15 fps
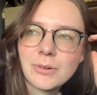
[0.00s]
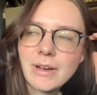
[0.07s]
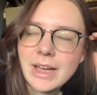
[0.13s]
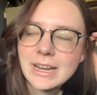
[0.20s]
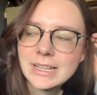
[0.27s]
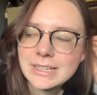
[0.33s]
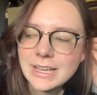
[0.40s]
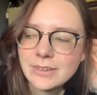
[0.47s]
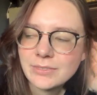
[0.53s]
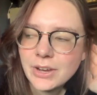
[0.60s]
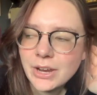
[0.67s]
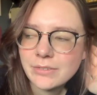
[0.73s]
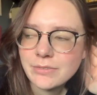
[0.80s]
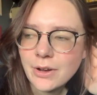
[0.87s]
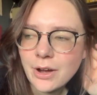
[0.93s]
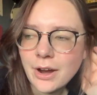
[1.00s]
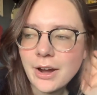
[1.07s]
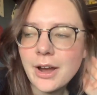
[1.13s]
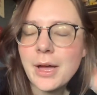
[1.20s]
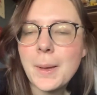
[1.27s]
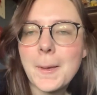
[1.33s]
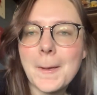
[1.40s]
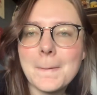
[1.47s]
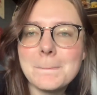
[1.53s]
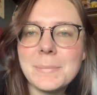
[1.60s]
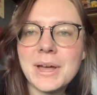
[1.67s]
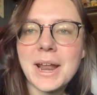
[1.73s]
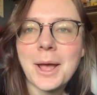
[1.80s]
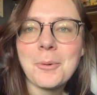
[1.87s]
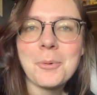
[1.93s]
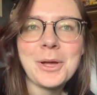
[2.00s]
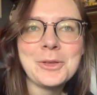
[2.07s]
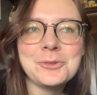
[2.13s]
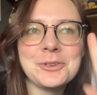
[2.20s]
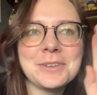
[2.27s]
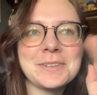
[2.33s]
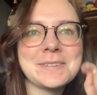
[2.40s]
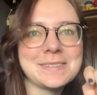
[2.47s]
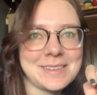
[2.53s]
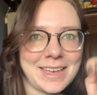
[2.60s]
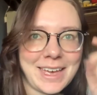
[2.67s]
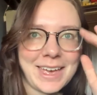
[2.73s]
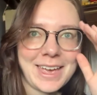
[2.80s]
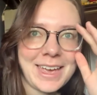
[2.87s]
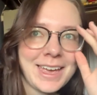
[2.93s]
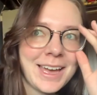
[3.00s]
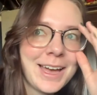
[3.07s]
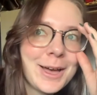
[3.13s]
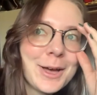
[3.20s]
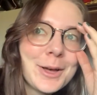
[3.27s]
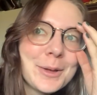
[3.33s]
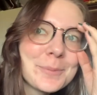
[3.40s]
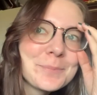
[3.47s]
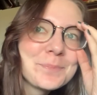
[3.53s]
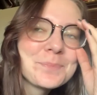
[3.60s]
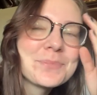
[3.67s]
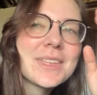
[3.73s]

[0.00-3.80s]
I didn't get very far, but I will just say, um,